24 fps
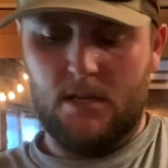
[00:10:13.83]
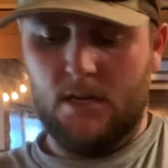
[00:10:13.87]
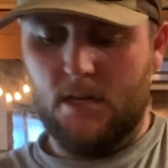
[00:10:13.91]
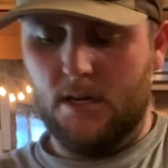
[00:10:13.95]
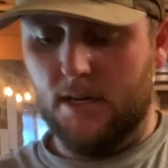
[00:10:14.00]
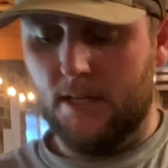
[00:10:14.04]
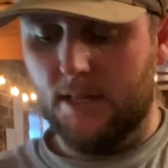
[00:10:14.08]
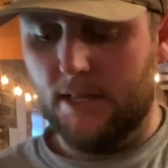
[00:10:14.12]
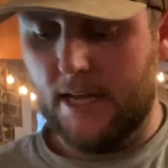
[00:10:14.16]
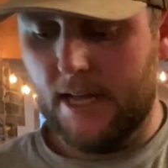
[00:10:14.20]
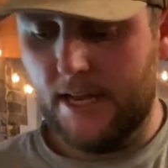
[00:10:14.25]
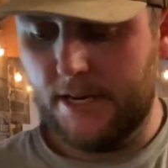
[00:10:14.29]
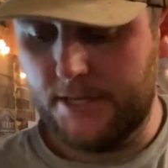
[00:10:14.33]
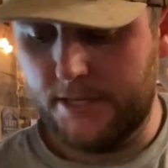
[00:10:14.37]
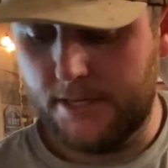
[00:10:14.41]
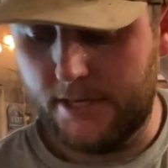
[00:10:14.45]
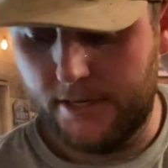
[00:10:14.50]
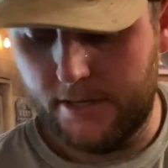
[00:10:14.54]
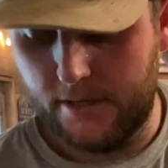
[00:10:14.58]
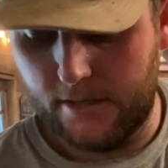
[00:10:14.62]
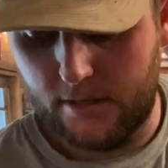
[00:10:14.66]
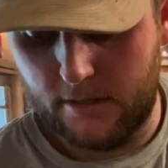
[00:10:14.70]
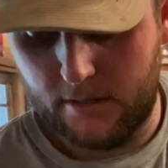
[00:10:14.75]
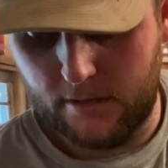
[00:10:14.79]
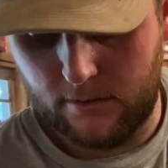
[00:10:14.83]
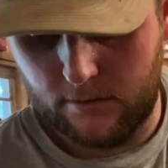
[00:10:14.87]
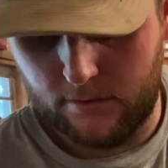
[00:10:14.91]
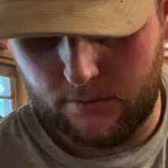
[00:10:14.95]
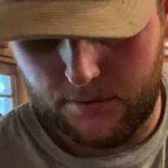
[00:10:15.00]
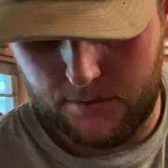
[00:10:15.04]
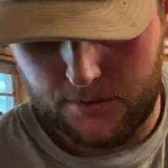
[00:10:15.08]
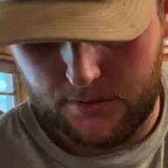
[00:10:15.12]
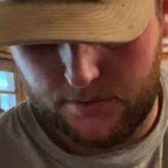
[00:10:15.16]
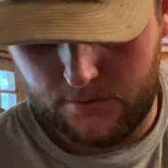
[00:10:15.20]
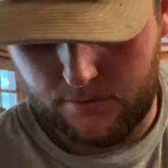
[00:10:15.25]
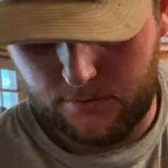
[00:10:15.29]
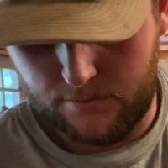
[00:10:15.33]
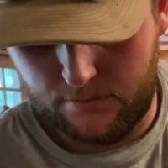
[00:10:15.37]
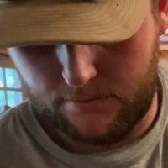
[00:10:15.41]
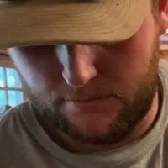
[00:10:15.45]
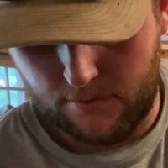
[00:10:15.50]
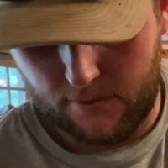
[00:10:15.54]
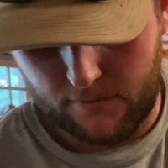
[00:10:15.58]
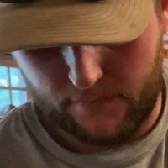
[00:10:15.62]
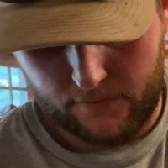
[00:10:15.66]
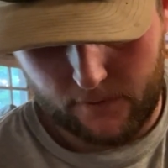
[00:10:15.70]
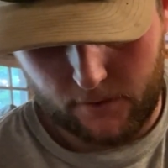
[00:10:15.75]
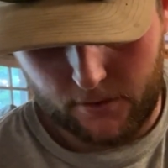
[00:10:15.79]
Uh, last year was
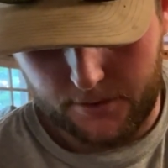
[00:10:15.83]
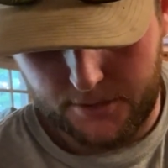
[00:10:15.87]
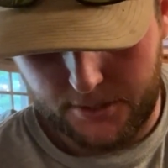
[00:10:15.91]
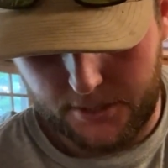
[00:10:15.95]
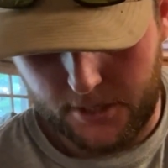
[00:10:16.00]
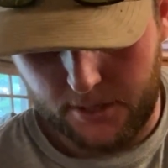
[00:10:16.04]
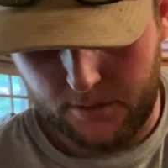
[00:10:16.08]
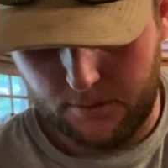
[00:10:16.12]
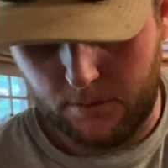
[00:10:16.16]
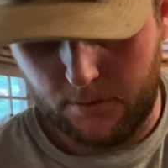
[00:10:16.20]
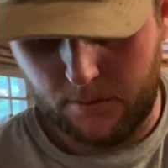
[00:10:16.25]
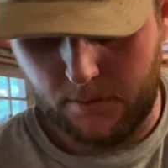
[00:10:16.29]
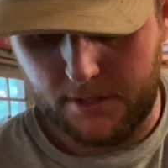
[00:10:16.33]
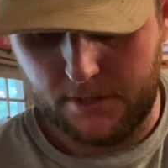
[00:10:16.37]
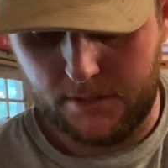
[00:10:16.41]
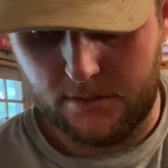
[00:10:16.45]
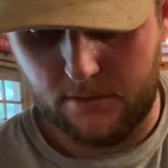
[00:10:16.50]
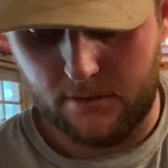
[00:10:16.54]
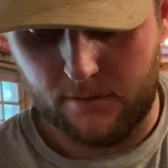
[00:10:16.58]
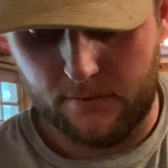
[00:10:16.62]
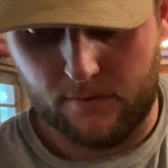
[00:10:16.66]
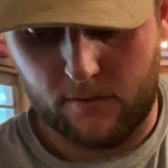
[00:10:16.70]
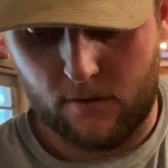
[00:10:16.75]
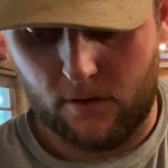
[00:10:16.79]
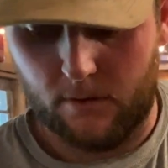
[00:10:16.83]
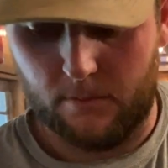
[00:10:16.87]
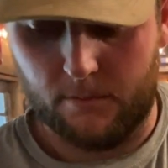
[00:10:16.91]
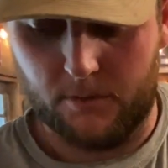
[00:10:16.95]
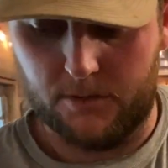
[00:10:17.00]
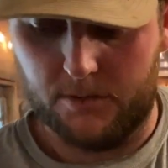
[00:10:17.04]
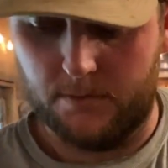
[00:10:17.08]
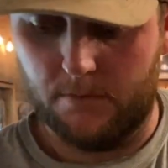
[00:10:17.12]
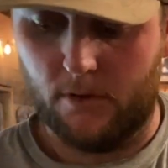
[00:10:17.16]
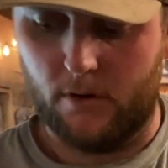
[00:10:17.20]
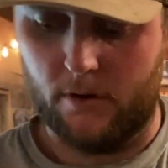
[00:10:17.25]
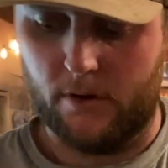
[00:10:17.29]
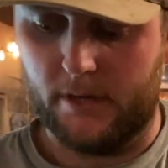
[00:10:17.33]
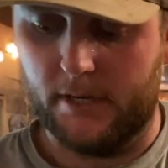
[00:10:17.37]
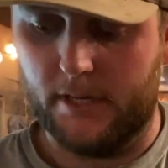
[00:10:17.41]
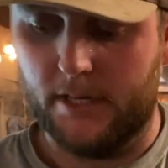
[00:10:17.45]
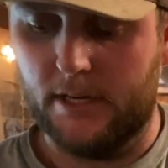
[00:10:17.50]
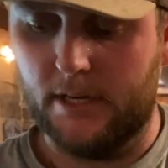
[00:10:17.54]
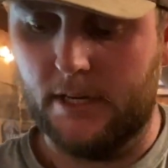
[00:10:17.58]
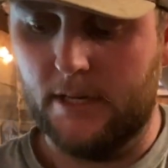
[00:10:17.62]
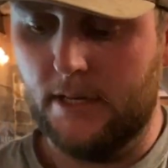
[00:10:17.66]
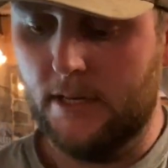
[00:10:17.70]
the first year we went to the farmer's market,